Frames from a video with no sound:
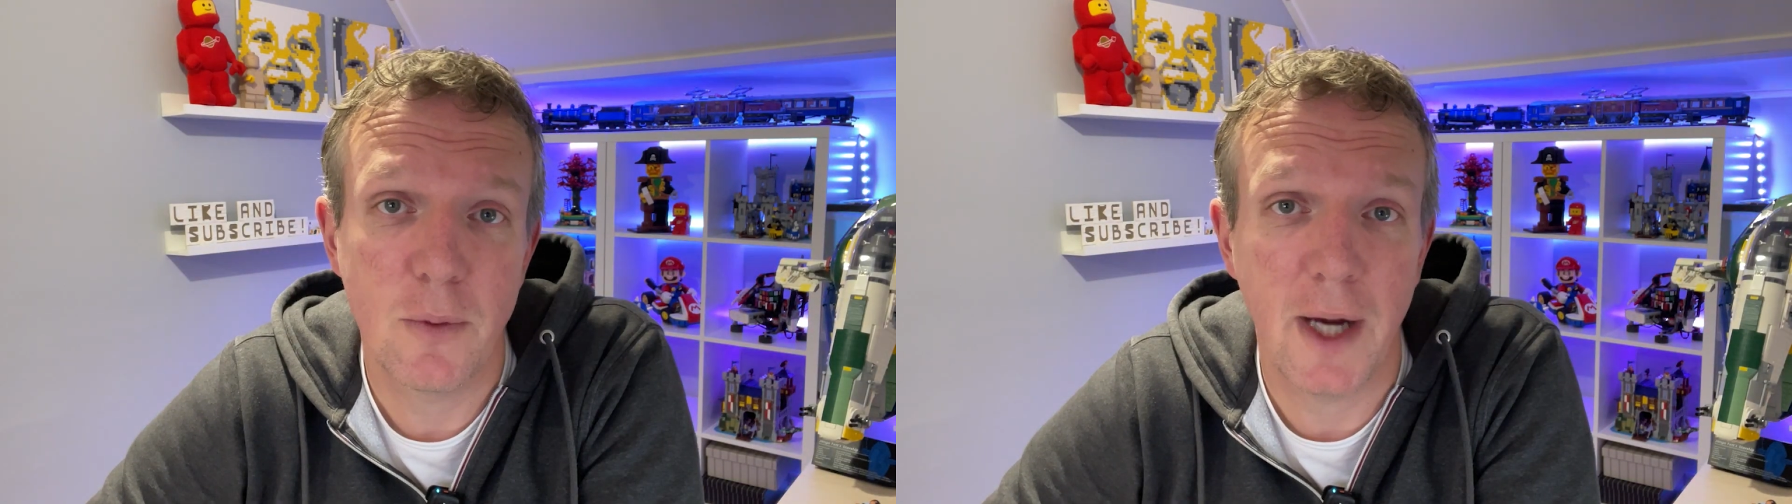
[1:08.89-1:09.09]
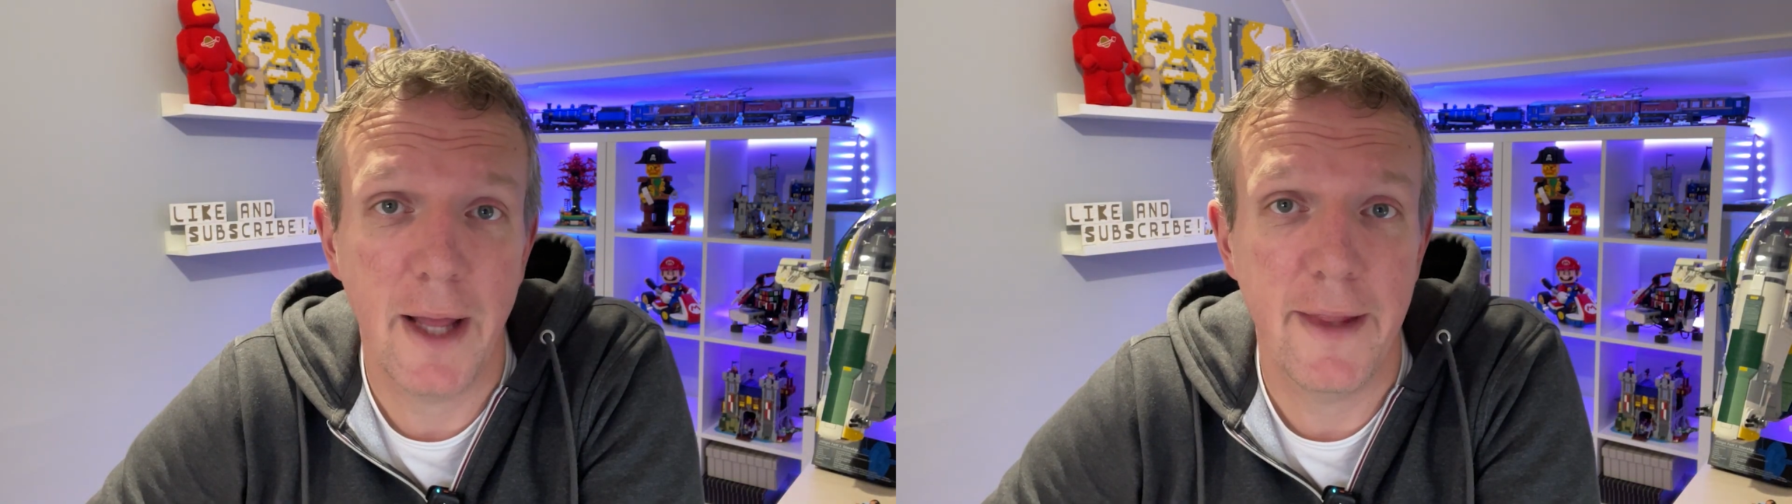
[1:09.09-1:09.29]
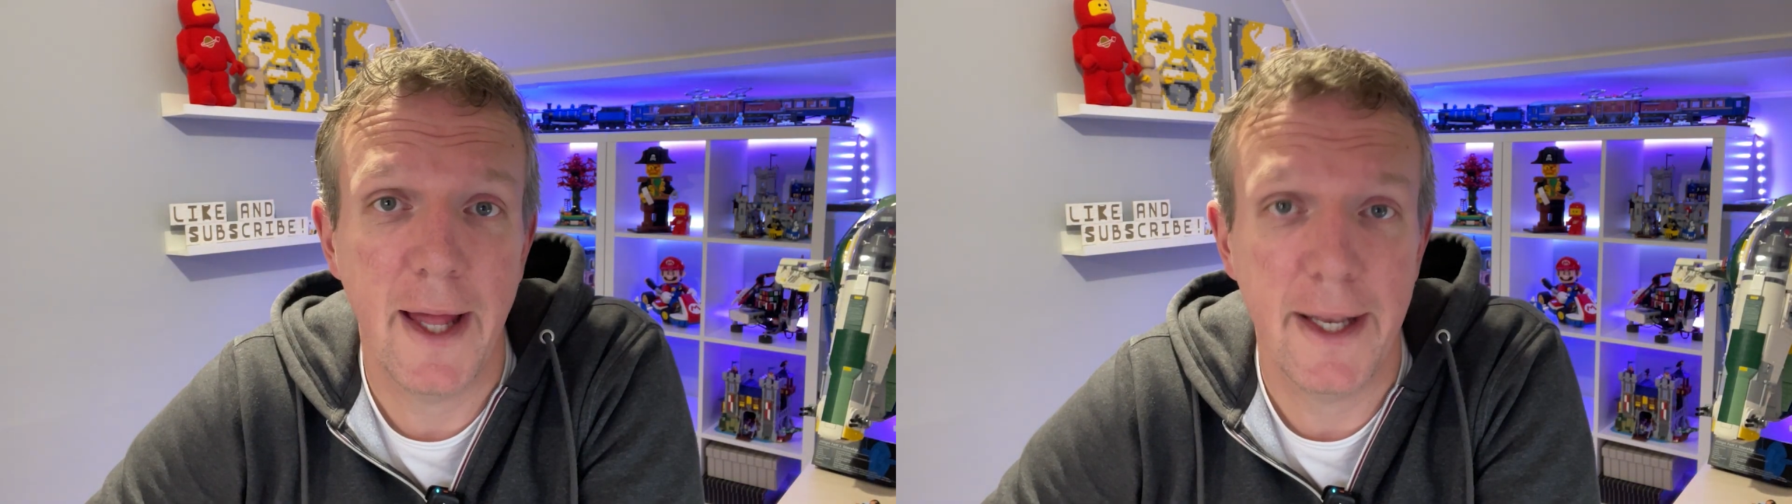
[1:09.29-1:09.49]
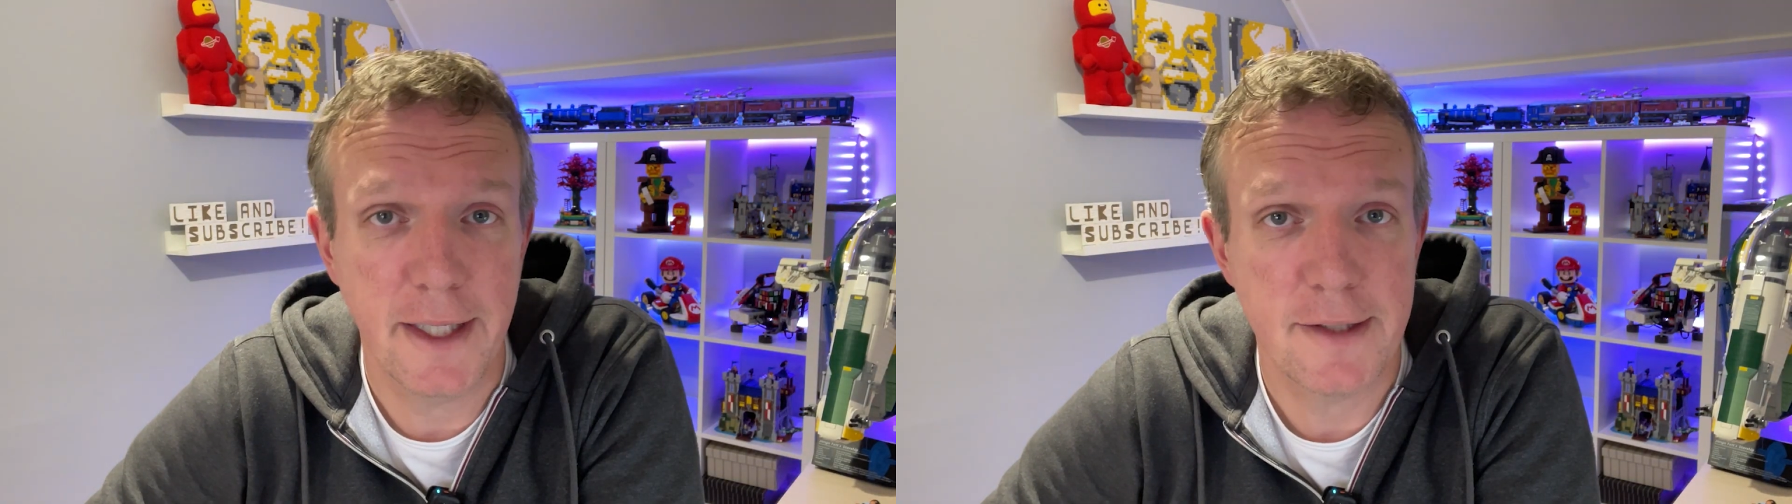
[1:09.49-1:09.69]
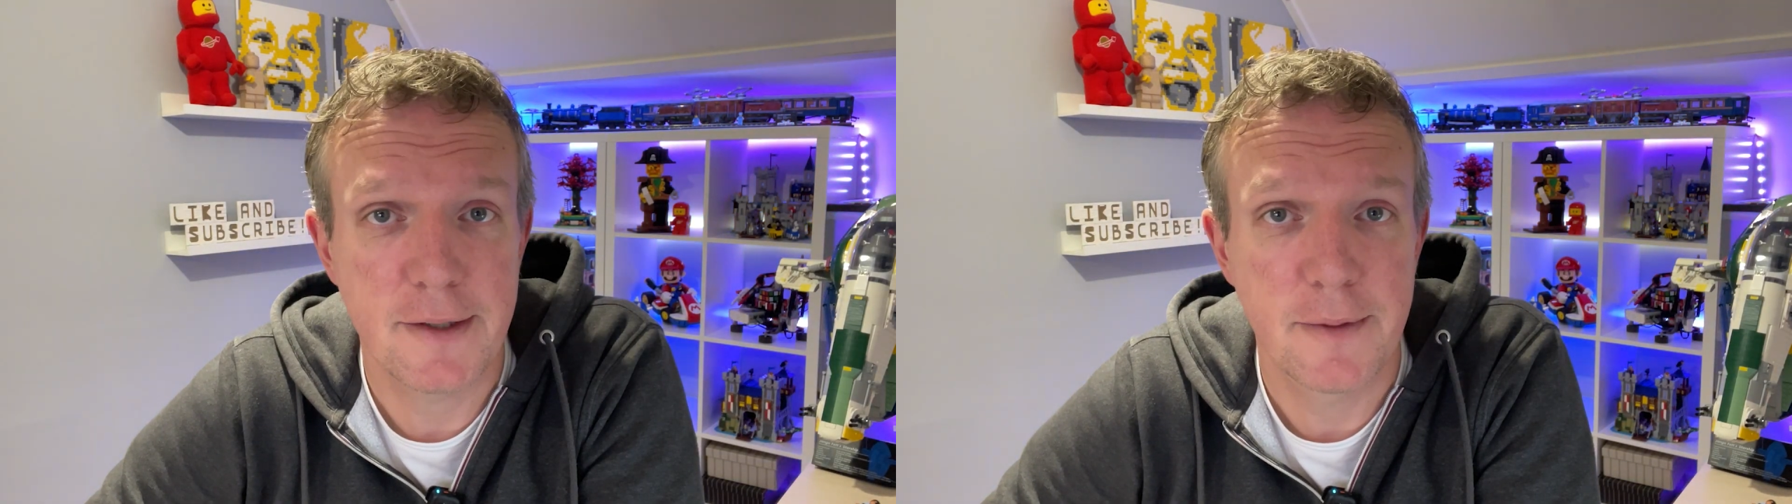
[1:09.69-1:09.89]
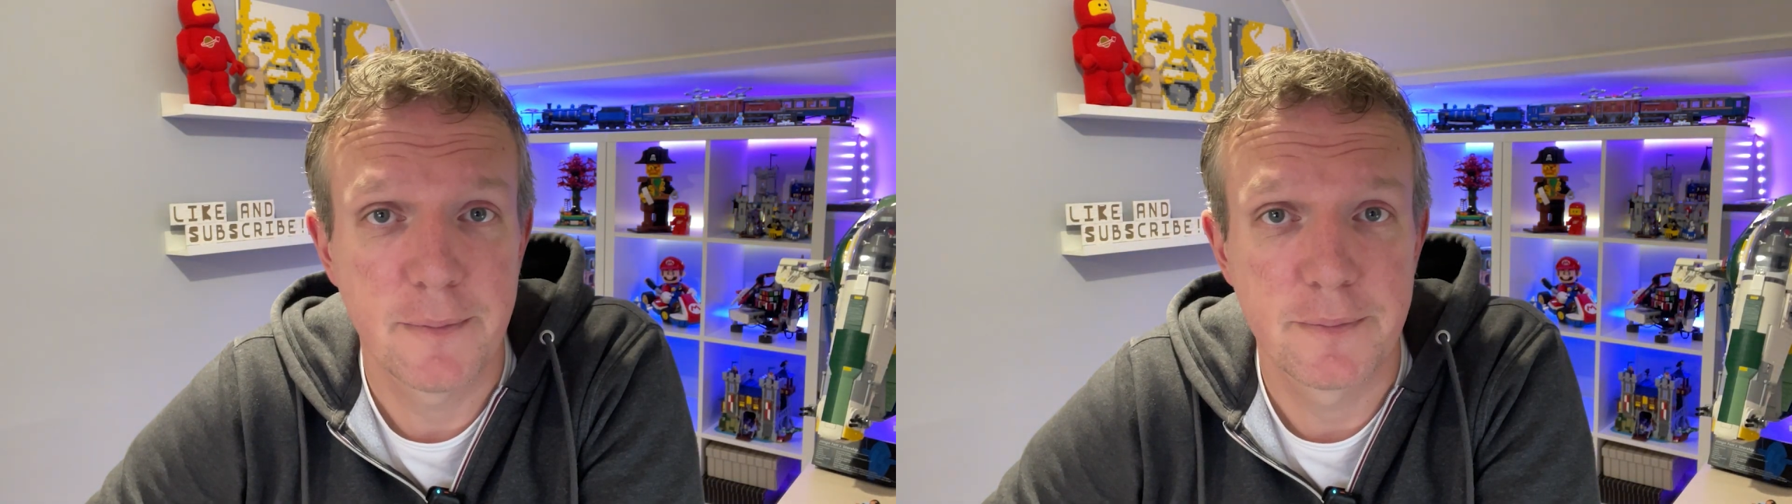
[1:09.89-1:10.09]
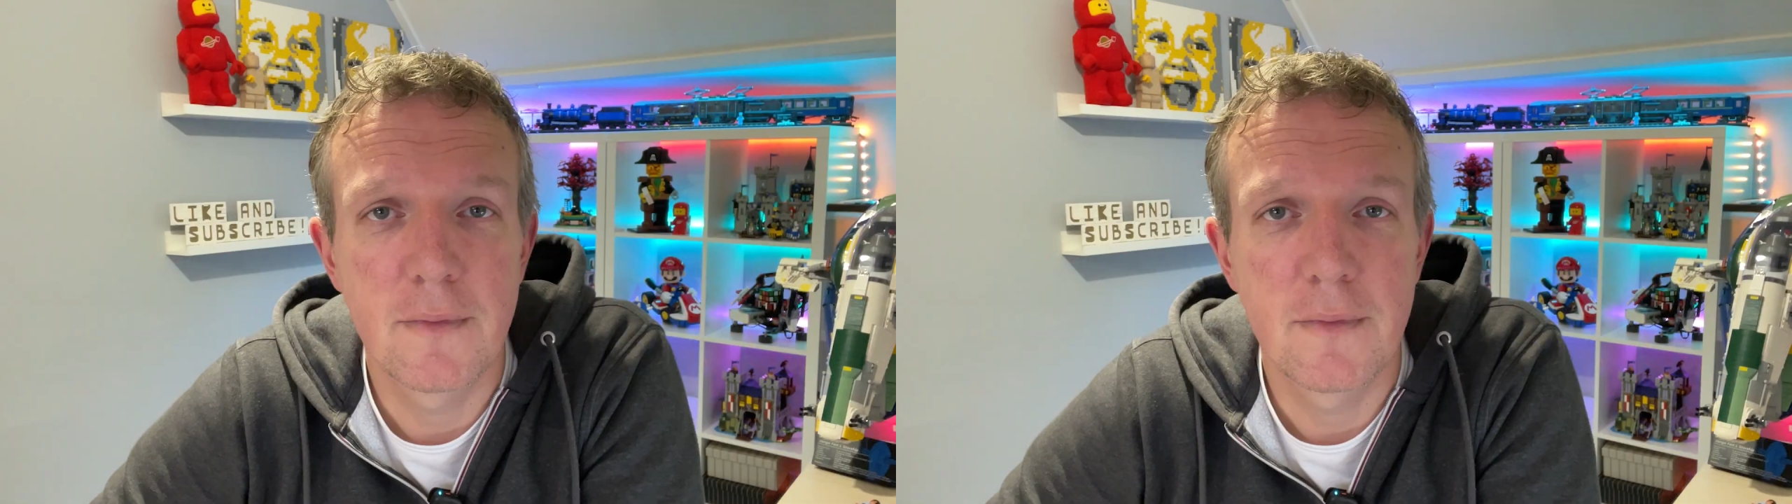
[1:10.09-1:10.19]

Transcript: why that is.